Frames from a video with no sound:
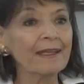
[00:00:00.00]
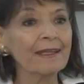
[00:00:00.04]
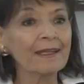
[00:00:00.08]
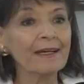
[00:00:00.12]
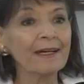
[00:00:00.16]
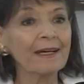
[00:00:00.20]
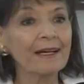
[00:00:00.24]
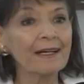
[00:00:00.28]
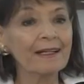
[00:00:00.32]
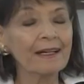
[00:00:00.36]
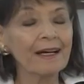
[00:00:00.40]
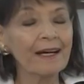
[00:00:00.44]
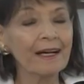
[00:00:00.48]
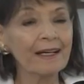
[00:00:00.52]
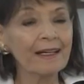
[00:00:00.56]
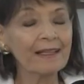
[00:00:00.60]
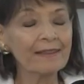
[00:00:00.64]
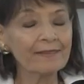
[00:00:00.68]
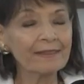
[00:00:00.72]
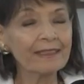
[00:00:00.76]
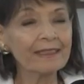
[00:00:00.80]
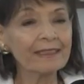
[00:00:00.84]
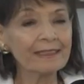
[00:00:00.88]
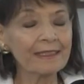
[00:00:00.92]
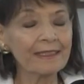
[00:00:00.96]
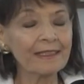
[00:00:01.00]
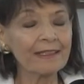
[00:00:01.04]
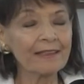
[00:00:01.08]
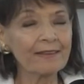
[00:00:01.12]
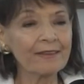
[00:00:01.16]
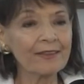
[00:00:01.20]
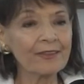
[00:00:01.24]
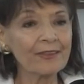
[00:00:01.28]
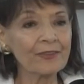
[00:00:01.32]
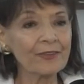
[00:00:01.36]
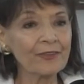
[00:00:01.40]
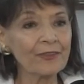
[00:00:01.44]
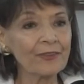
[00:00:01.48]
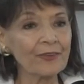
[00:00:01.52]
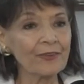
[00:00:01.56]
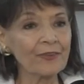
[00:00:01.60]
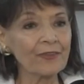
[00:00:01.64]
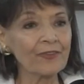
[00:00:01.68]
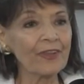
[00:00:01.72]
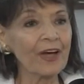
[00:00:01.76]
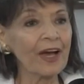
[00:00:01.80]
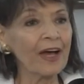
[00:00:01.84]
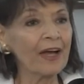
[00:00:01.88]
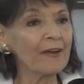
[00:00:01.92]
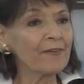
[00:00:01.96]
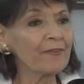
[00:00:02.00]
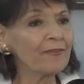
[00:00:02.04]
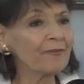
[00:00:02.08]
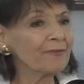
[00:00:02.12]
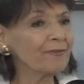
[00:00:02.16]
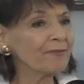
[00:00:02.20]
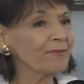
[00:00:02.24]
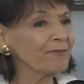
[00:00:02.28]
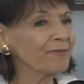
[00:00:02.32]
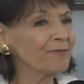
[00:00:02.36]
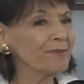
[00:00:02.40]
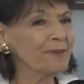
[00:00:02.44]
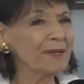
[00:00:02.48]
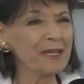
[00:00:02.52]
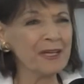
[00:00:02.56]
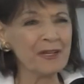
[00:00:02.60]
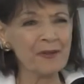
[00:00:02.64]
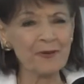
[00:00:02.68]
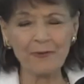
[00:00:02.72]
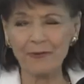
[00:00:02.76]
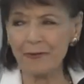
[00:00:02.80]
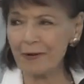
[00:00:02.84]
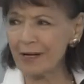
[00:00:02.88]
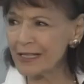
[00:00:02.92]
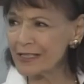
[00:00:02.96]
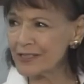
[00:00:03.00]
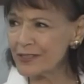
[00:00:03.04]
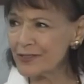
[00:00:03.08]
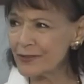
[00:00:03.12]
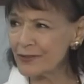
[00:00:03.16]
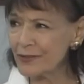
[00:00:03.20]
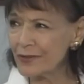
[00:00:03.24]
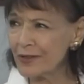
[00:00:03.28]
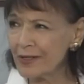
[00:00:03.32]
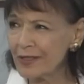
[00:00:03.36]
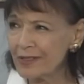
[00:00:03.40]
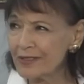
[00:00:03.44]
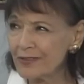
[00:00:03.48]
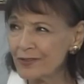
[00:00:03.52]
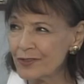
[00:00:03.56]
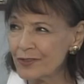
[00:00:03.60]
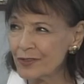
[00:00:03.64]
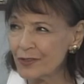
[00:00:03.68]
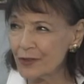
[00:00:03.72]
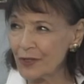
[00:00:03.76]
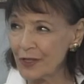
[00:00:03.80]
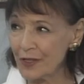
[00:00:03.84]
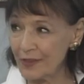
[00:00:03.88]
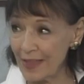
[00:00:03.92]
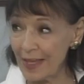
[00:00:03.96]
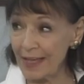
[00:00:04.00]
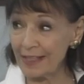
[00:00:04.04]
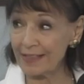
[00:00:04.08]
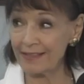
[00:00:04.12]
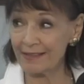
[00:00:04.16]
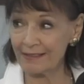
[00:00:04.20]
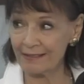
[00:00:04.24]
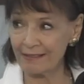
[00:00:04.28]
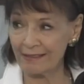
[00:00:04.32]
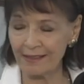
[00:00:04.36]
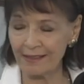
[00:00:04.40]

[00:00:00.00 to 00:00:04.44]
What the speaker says: I have to tell you the truth. I've been in restaurants during that time.